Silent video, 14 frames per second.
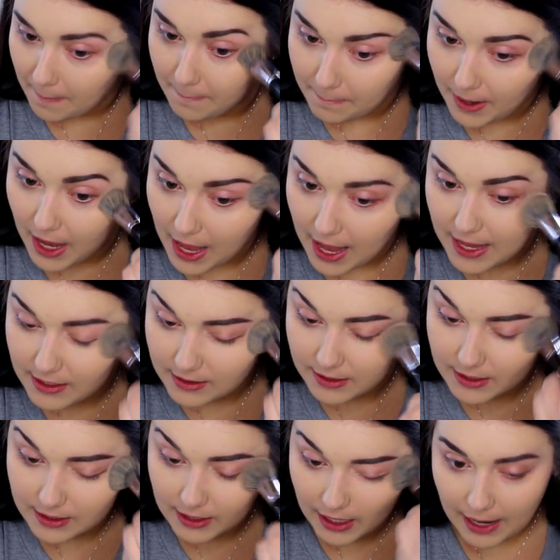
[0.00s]

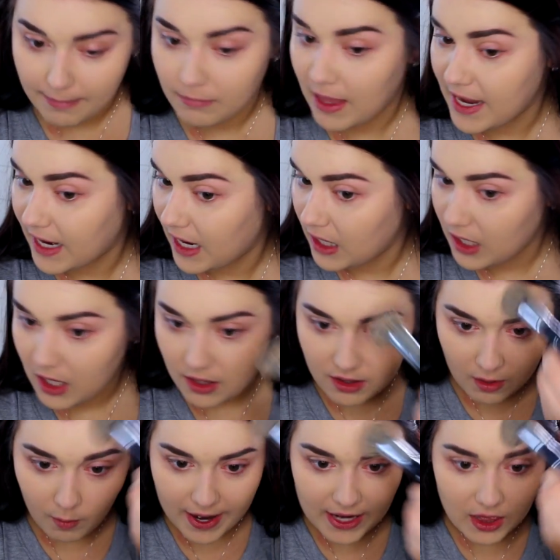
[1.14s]
but I'm liking the
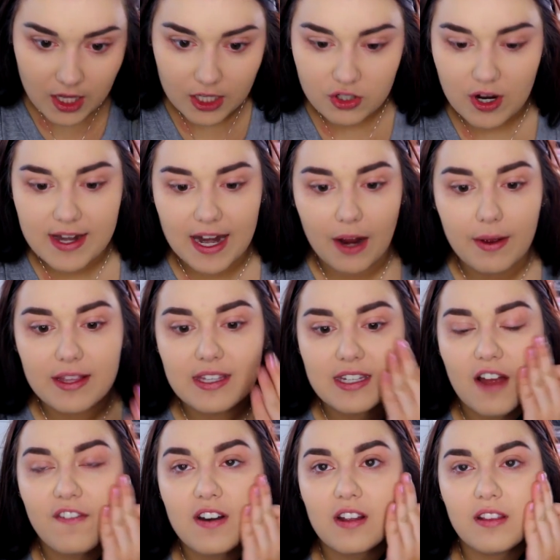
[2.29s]
way it looks right now. It's
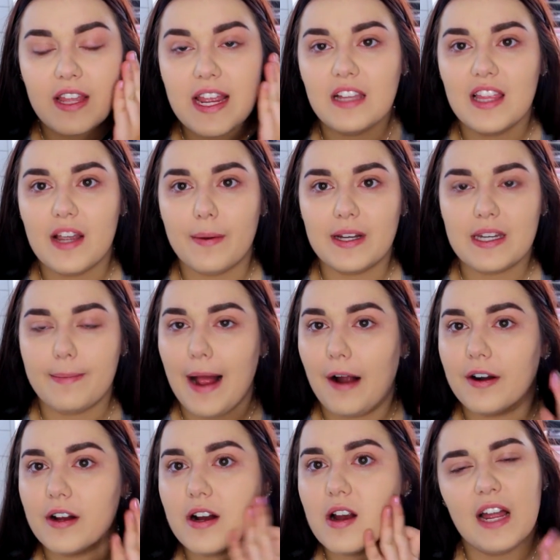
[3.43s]
definitely liquid to powder.